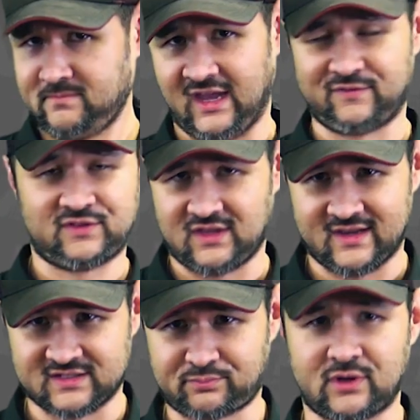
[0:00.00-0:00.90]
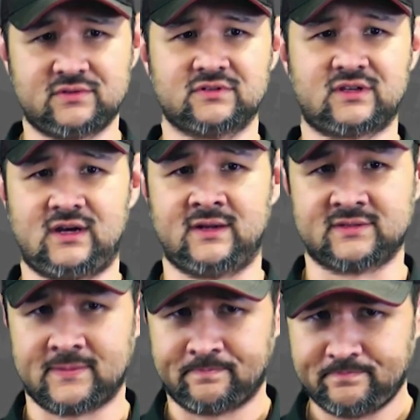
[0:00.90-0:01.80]
Everything has pros and
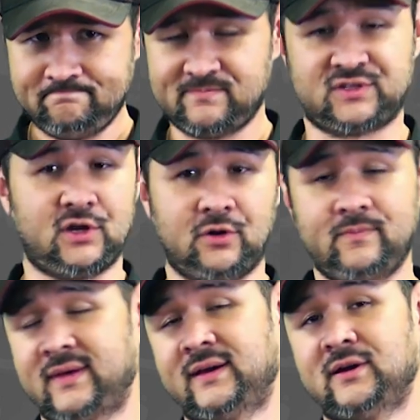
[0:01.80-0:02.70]
cons. So,